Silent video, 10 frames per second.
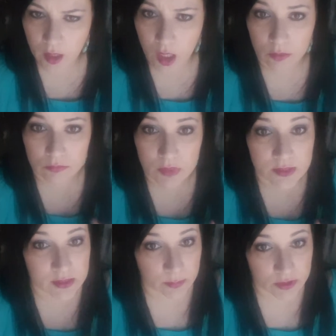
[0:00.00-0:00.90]
Oh, it's
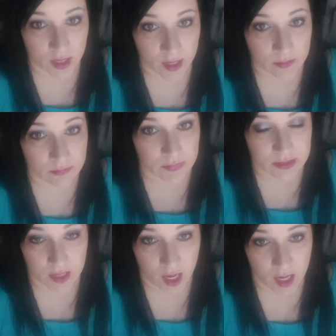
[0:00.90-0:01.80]
summertime,
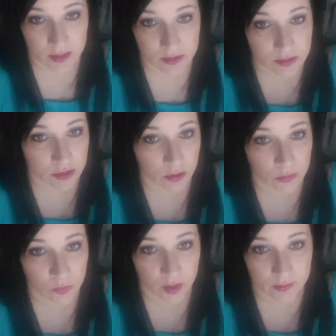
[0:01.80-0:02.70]
it's hot, you
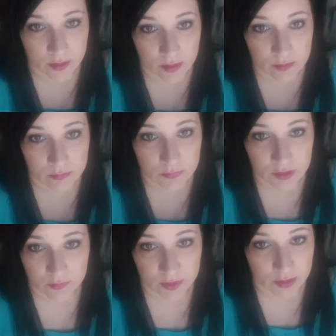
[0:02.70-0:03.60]
don't want them
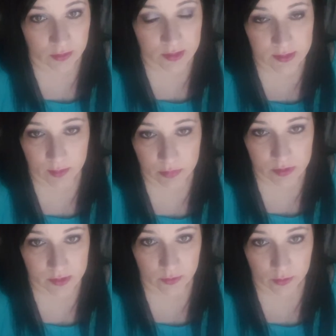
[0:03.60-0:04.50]
leaving the
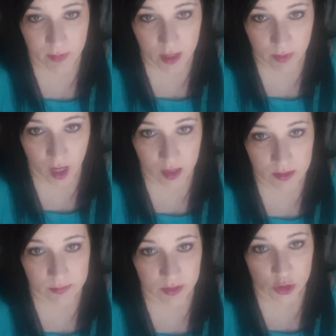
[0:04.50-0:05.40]
samples in their
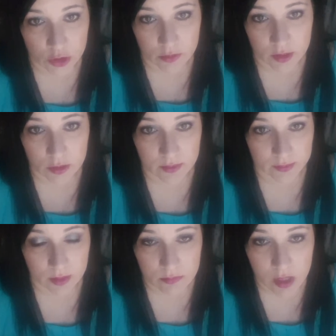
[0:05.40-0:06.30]
mailbox. Make sure that you
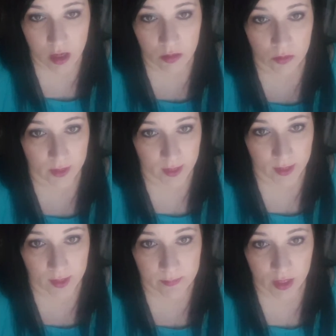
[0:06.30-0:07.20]
let them know, okay,
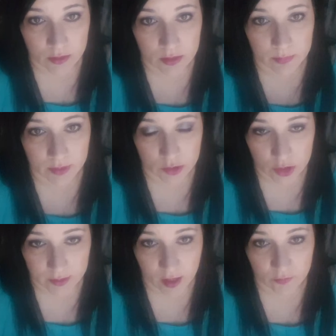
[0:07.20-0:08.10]
I mailed it, be on the
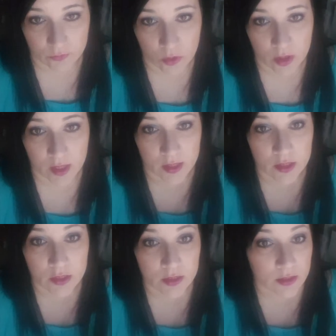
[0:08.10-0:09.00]
lookout for it.
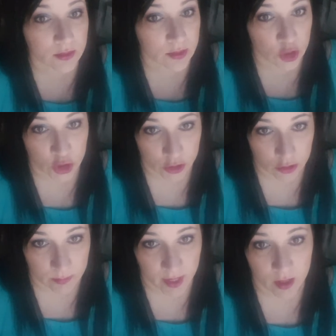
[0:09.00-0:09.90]
Did you check
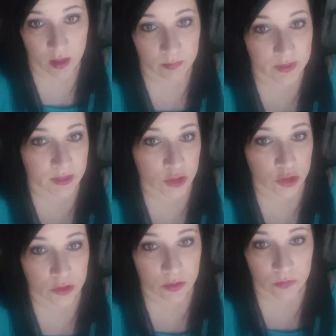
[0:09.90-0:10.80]
your mail? Because
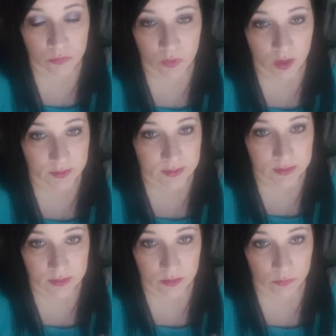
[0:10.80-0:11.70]
you don't want the
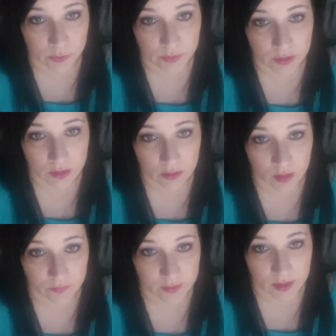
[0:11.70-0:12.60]
heat ruining
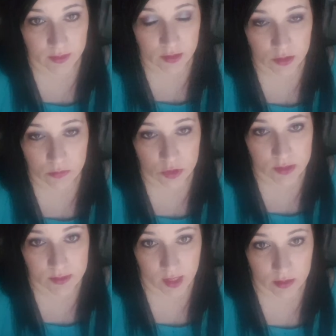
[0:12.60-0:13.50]
everything that you
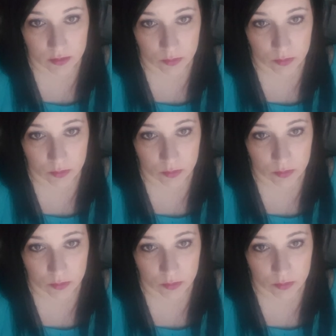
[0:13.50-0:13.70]
just sent.